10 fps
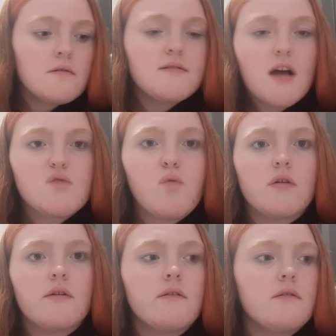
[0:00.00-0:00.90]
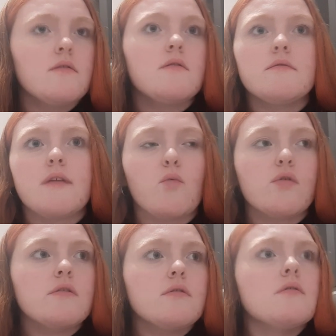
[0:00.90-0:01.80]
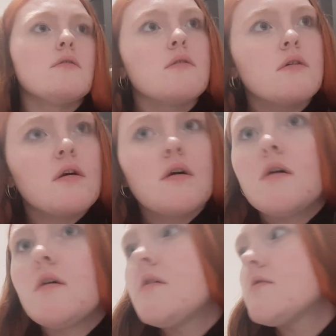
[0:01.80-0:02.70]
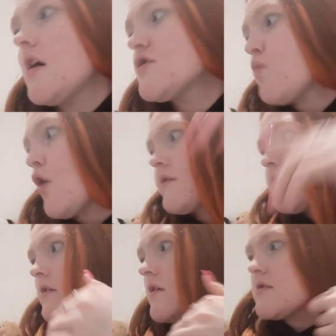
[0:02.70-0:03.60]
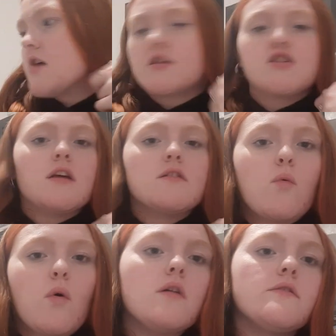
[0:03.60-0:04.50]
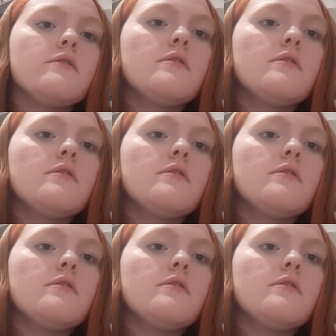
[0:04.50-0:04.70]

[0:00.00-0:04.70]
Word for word: Touch wood. Is that wood? Touch wood touching the wood